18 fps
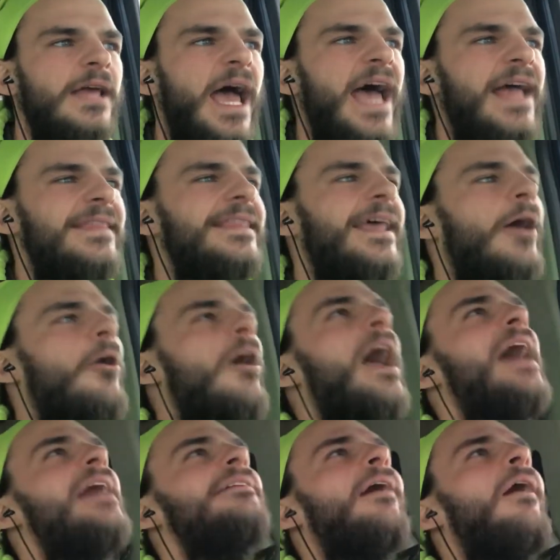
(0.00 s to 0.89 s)
And there
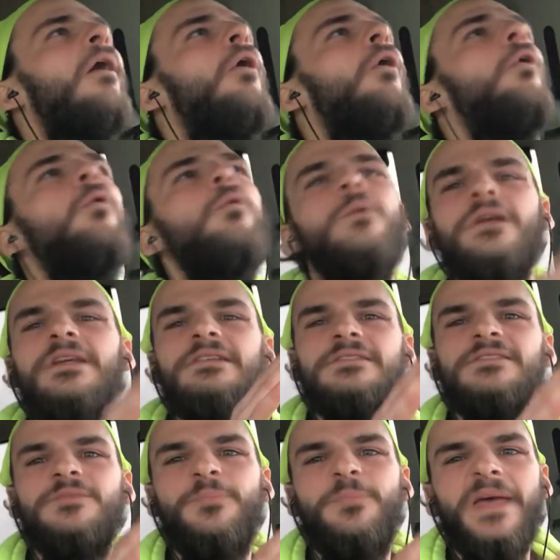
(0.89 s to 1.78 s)
had
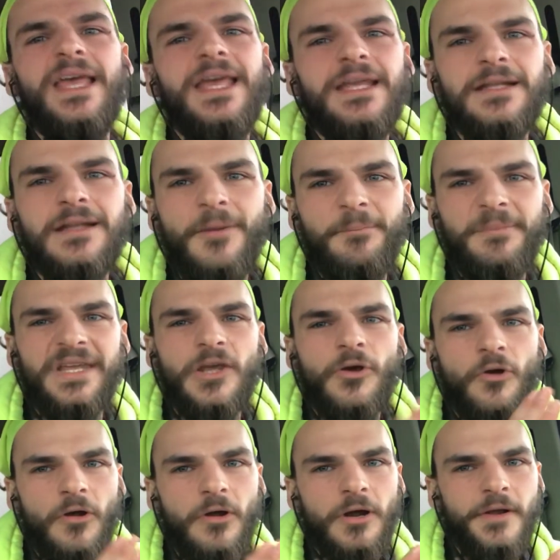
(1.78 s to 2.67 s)
always been a
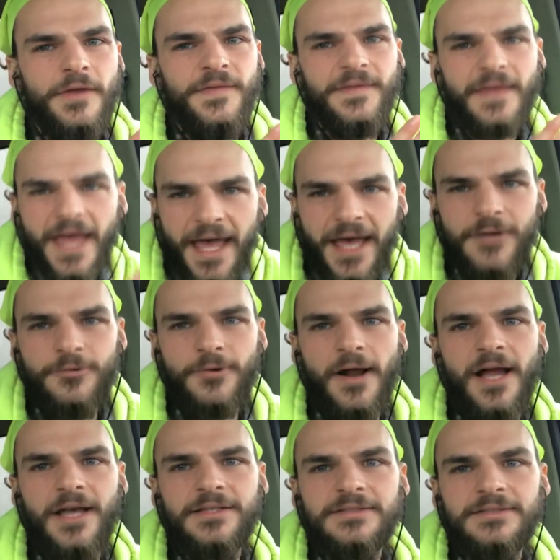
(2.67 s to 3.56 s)
mirror in the
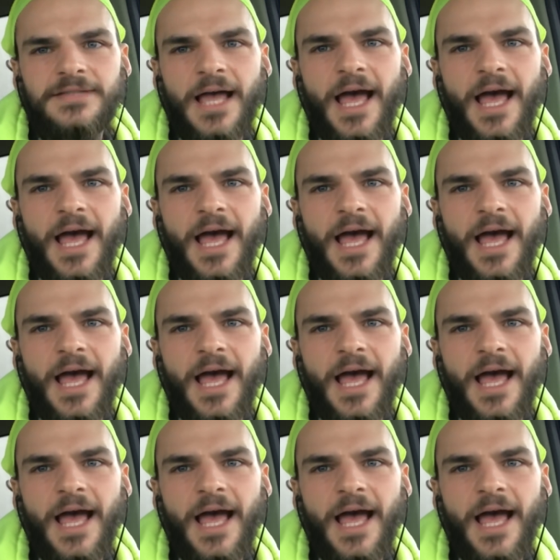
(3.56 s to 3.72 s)
headrest.